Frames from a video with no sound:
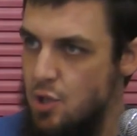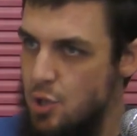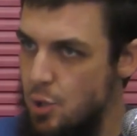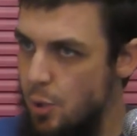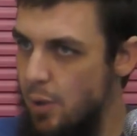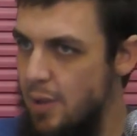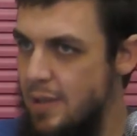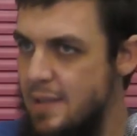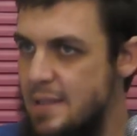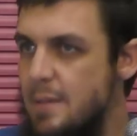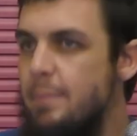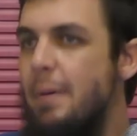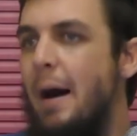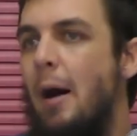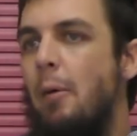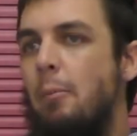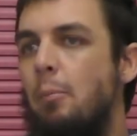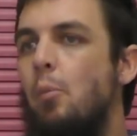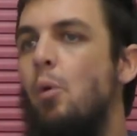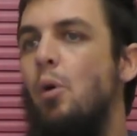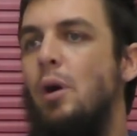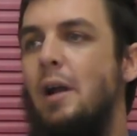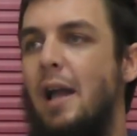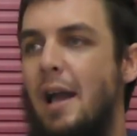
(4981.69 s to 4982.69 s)
So it's
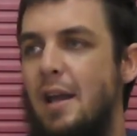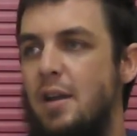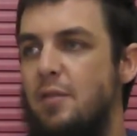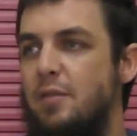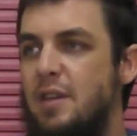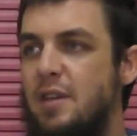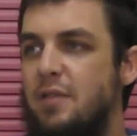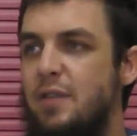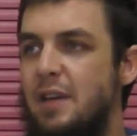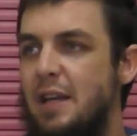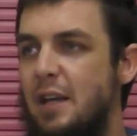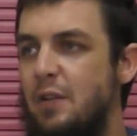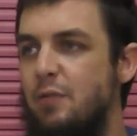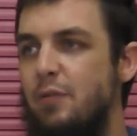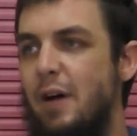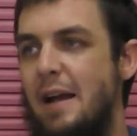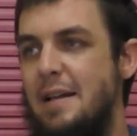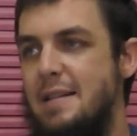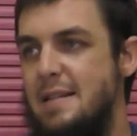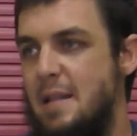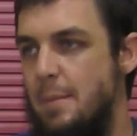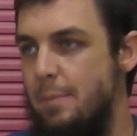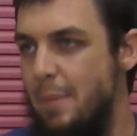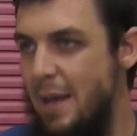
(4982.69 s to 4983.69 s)
about more kind of giving
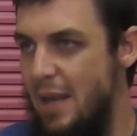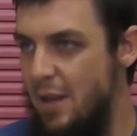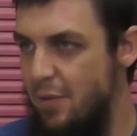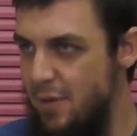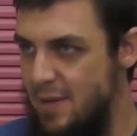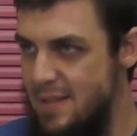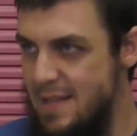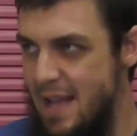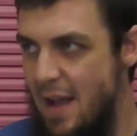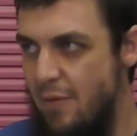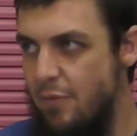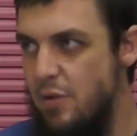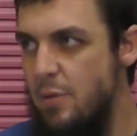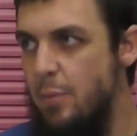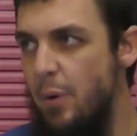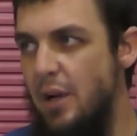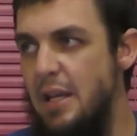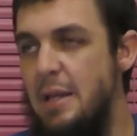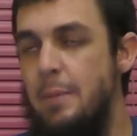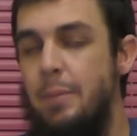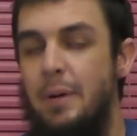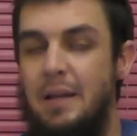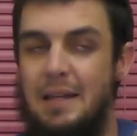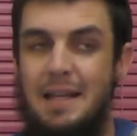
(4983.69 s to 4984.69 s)
advice that benefits
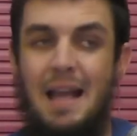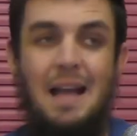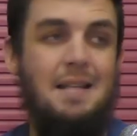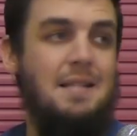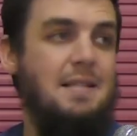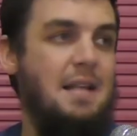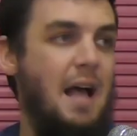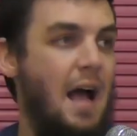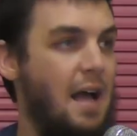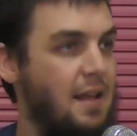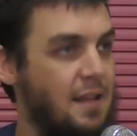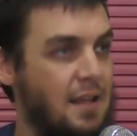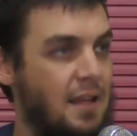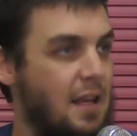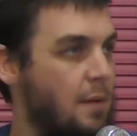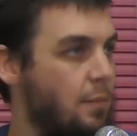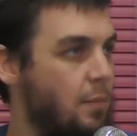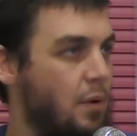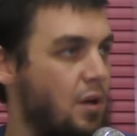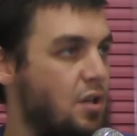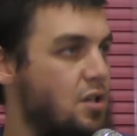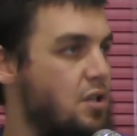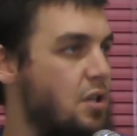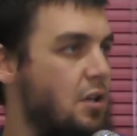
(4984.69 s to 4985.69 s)
everybody. But yes, I
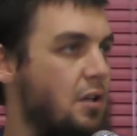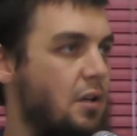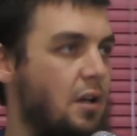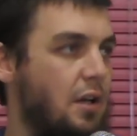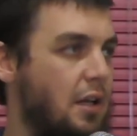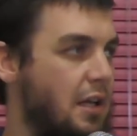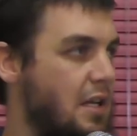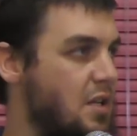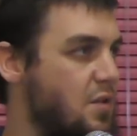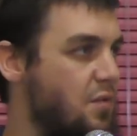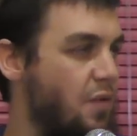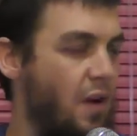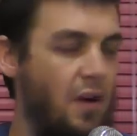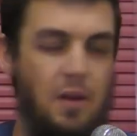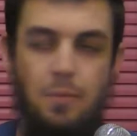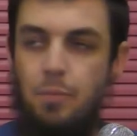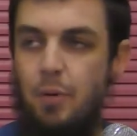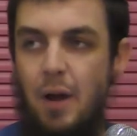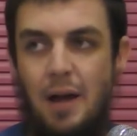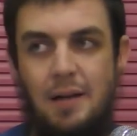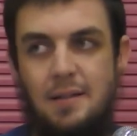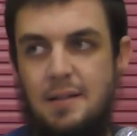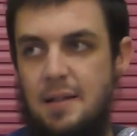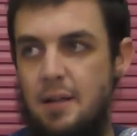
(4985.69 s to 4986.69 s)
think immersion learning is
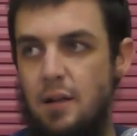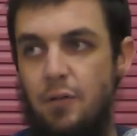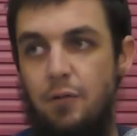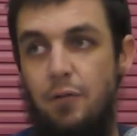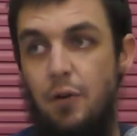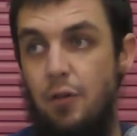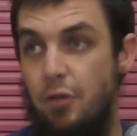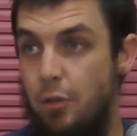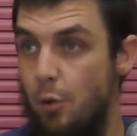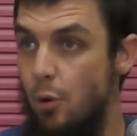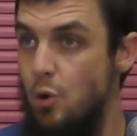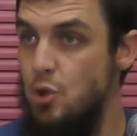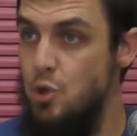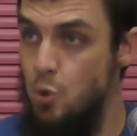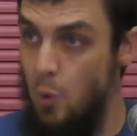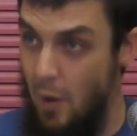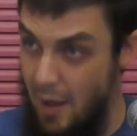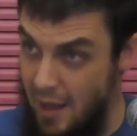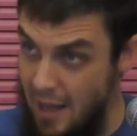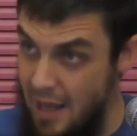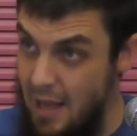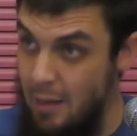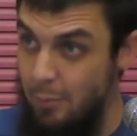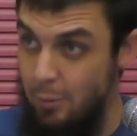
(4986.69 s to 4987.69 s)
very practical for
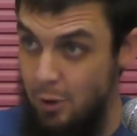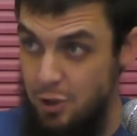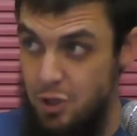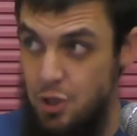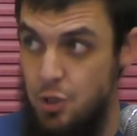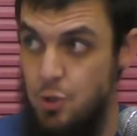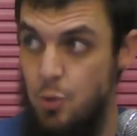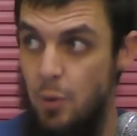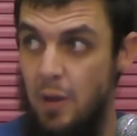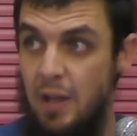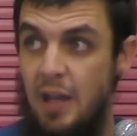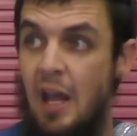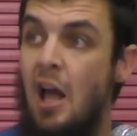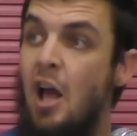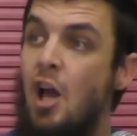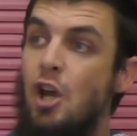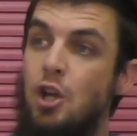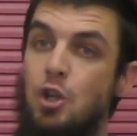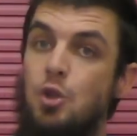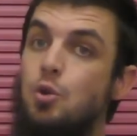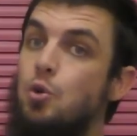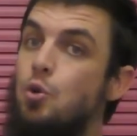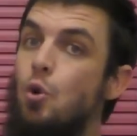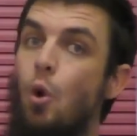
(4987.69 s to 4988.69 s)
those who are able to do it.
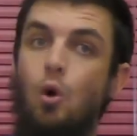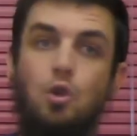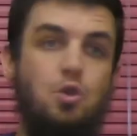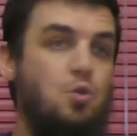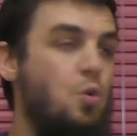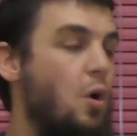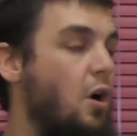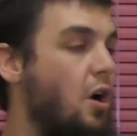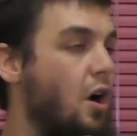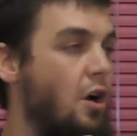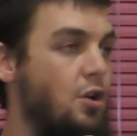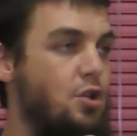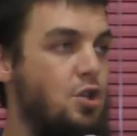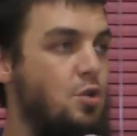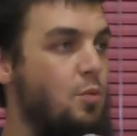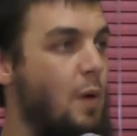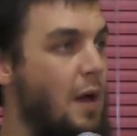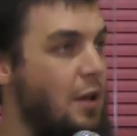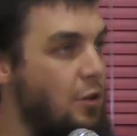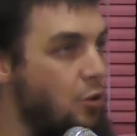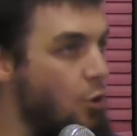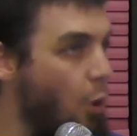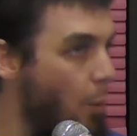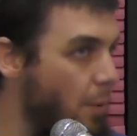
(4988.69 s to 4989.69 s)
You go to a
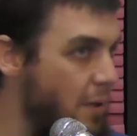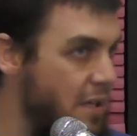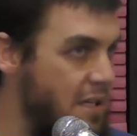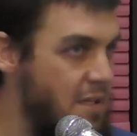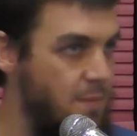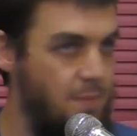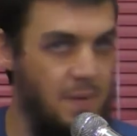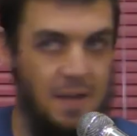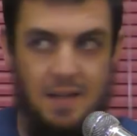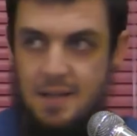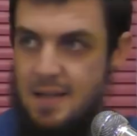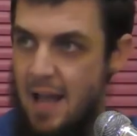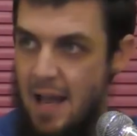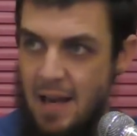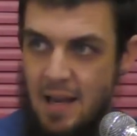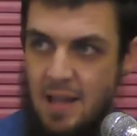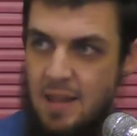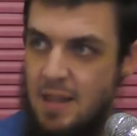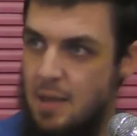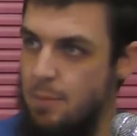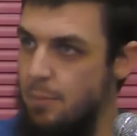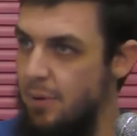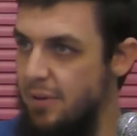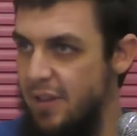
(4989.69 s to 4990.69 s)
country where nobody speaks
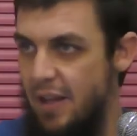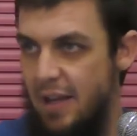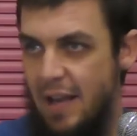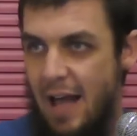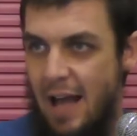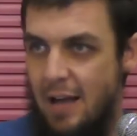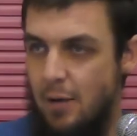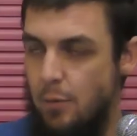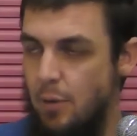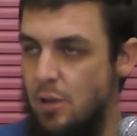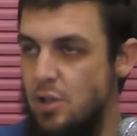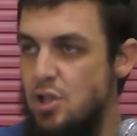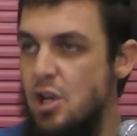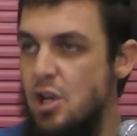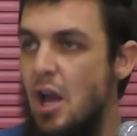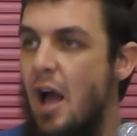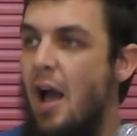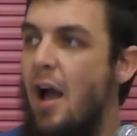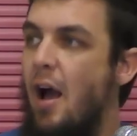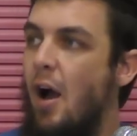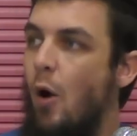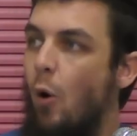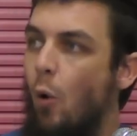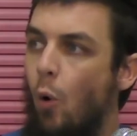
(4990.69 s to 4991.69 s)
anything but the
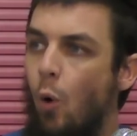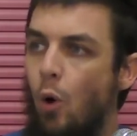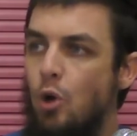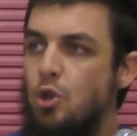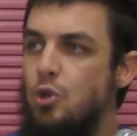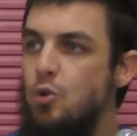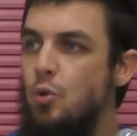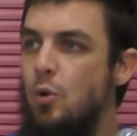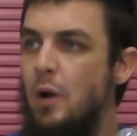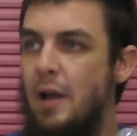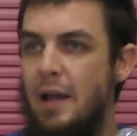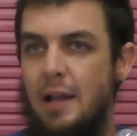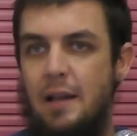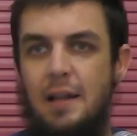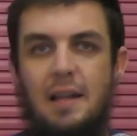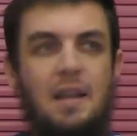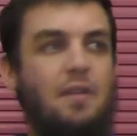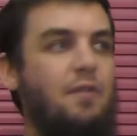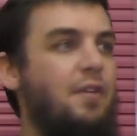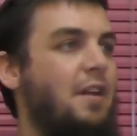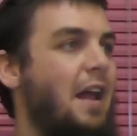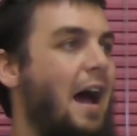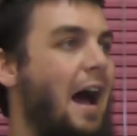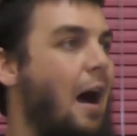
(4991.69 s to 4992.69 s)
language, or you
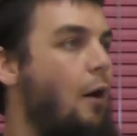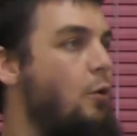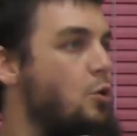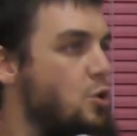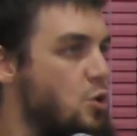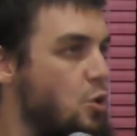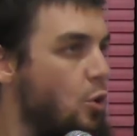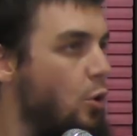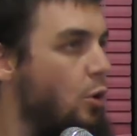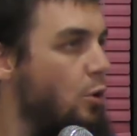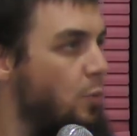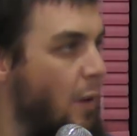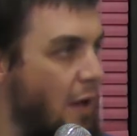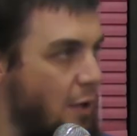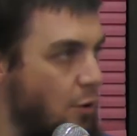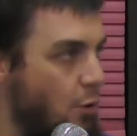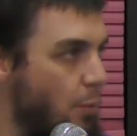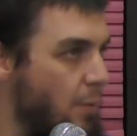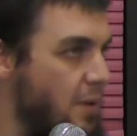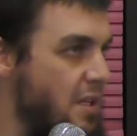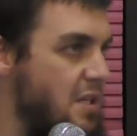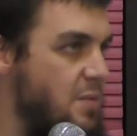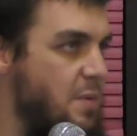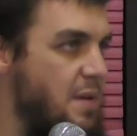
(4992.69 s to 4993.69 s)
live in a household
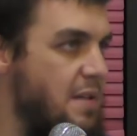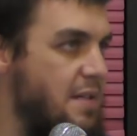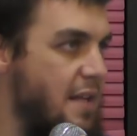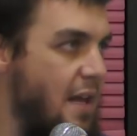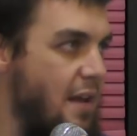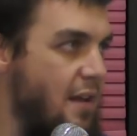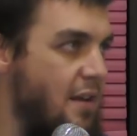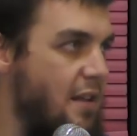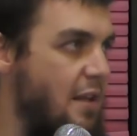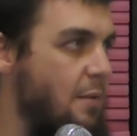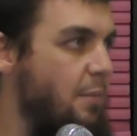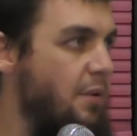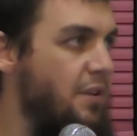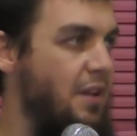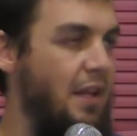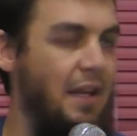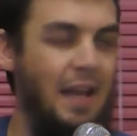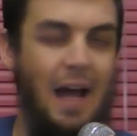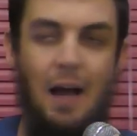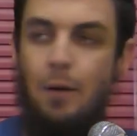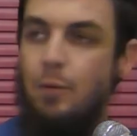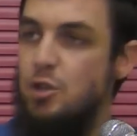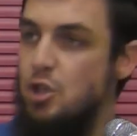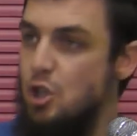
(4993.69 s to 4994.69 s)
where nobody speaks anything
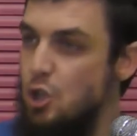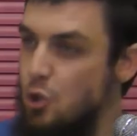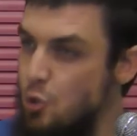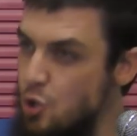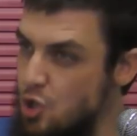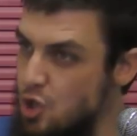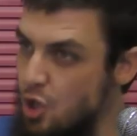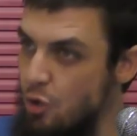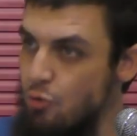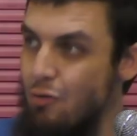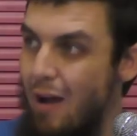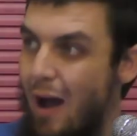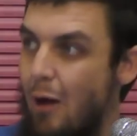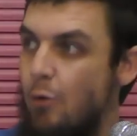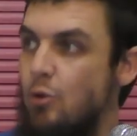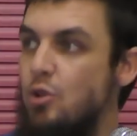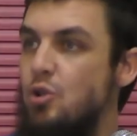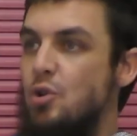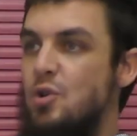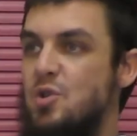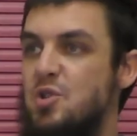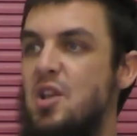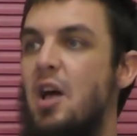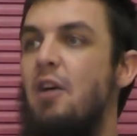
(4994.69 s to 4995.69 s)
but the language, and you
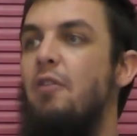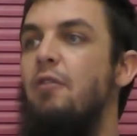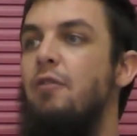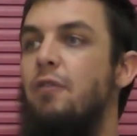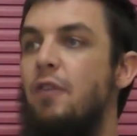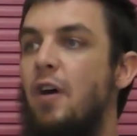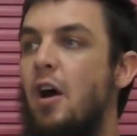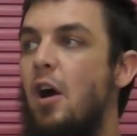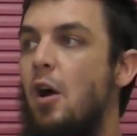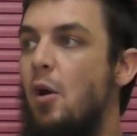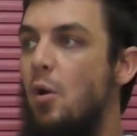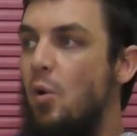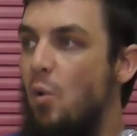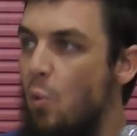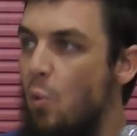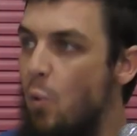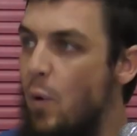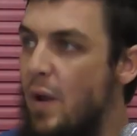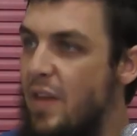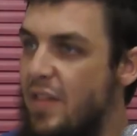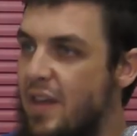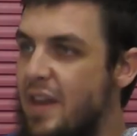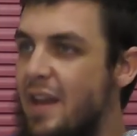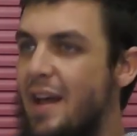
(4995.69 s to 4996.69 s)
surround yourself
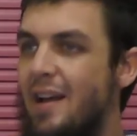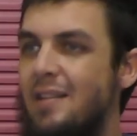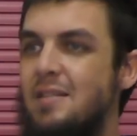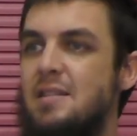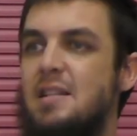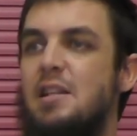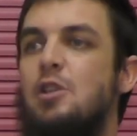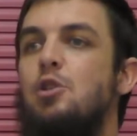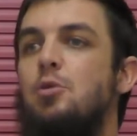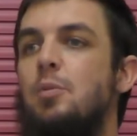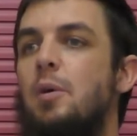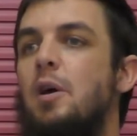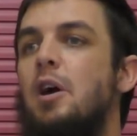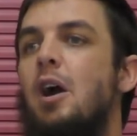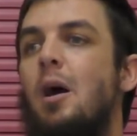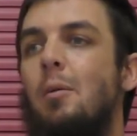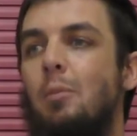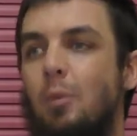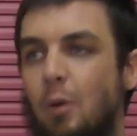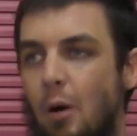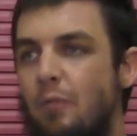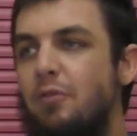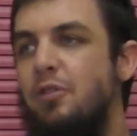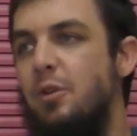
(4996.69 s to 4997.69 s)
with it until you
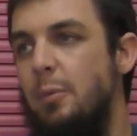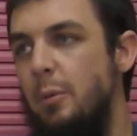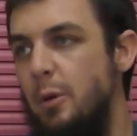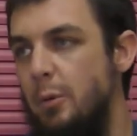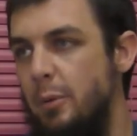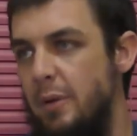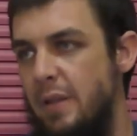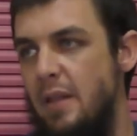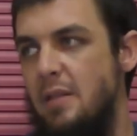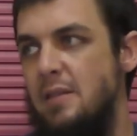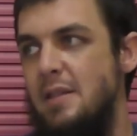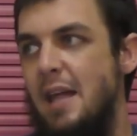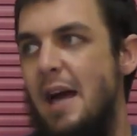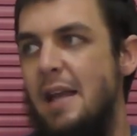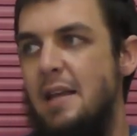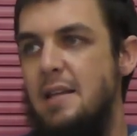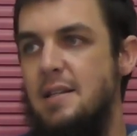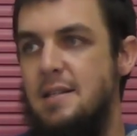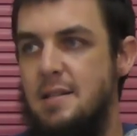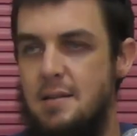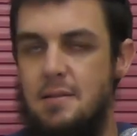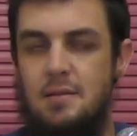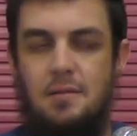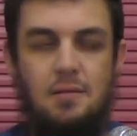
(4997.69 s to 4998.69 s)
become comfortable with it.
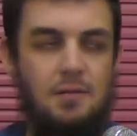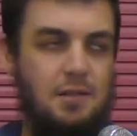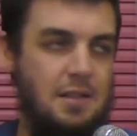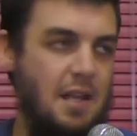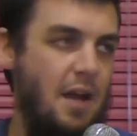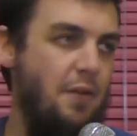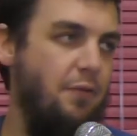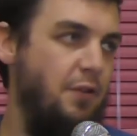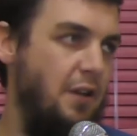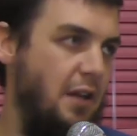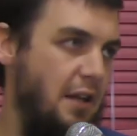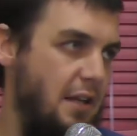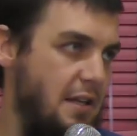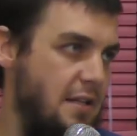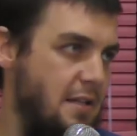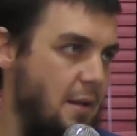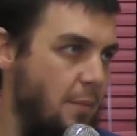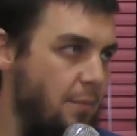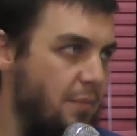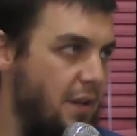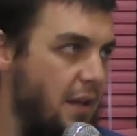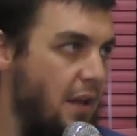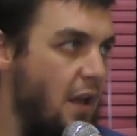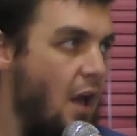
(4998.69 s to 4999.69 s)
That is definitely
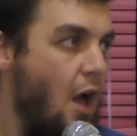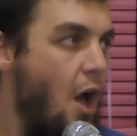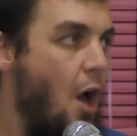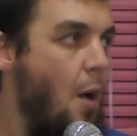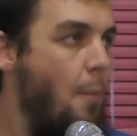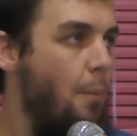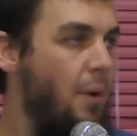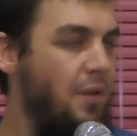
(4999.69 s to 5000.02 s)
something.